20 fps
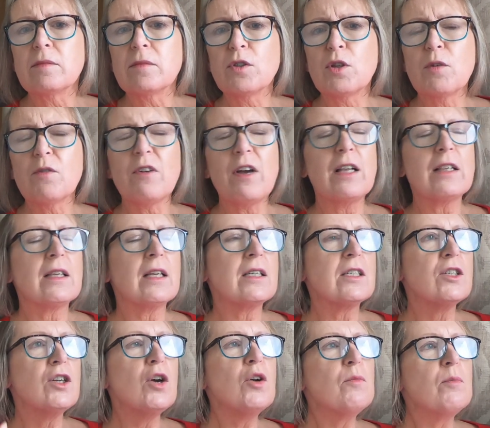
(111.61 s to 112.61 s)
She felt
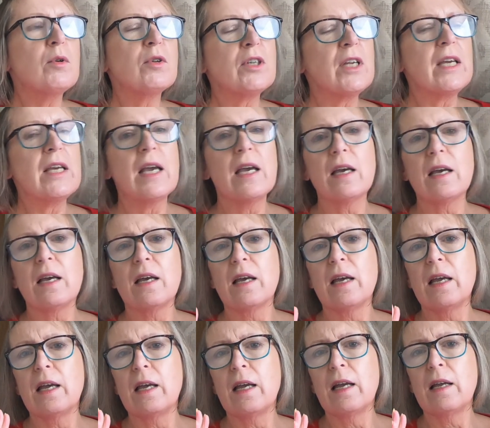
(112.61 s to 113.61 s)
that nobody
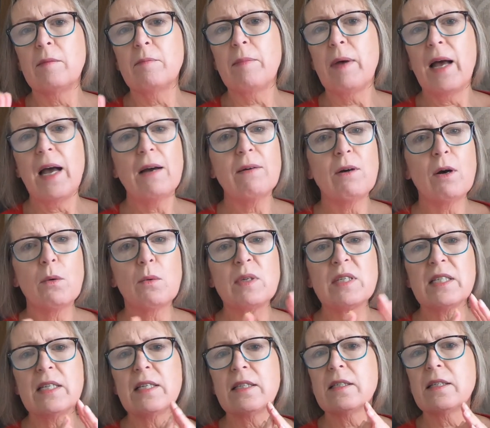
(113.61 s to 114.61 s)
in power
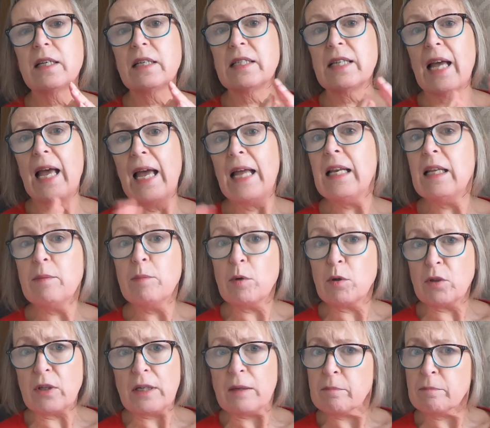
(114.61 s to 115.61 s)
was listening to
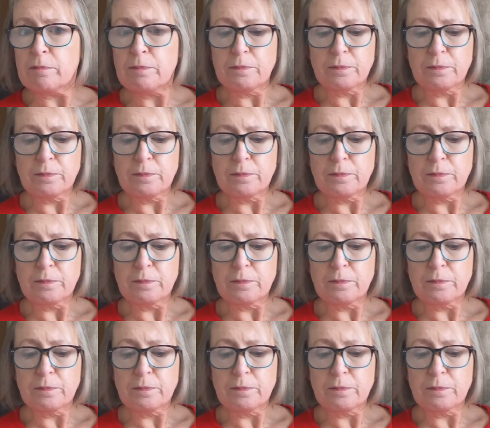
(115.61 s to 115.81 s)
anybody.